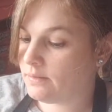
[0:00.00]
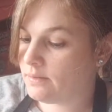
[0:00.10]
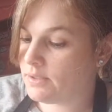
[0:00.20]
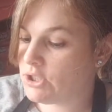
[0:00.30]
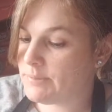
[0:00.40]

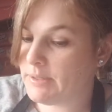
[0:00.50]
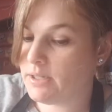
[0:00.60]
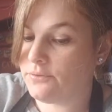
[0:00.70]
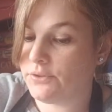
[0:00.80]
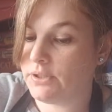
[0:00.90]
And just be
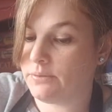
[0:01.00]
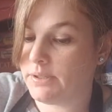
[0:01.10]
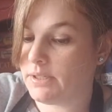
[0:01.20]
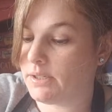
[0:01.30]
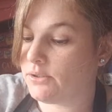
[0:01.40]
careful you don't
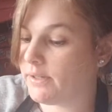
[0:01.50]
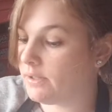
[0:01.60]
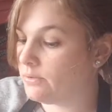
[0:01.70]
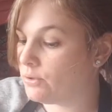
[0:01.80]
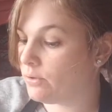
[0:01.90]
get it on your
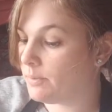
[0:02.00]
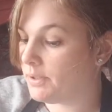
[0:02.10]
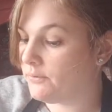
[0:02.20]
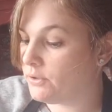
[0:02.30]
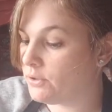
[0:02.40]
yellow door, but
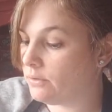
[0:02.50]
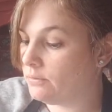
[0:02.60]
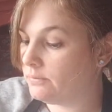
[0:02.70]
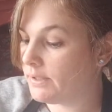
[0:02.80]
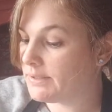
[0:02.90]
if you do,
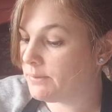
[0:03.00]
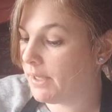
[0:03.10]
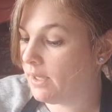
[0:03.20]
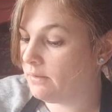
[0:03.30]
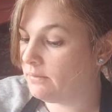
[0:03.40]
that's
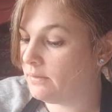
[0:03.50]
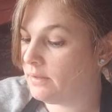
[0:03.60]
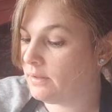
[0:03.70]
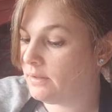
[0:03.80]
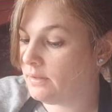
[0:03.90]
okay.
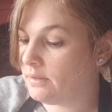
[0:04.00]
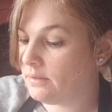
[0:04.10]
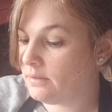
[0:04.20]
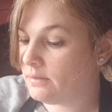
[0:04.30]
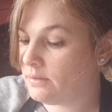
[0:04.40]

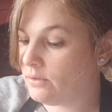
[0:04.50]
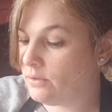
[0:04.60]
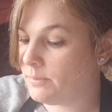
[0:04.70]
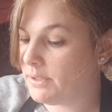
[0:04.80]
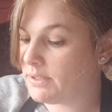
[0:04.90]

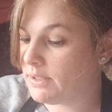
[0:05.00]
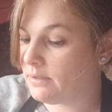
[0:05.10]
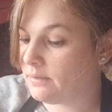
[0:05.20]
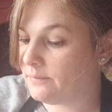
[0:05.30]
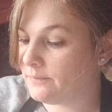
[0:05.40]
No big deal.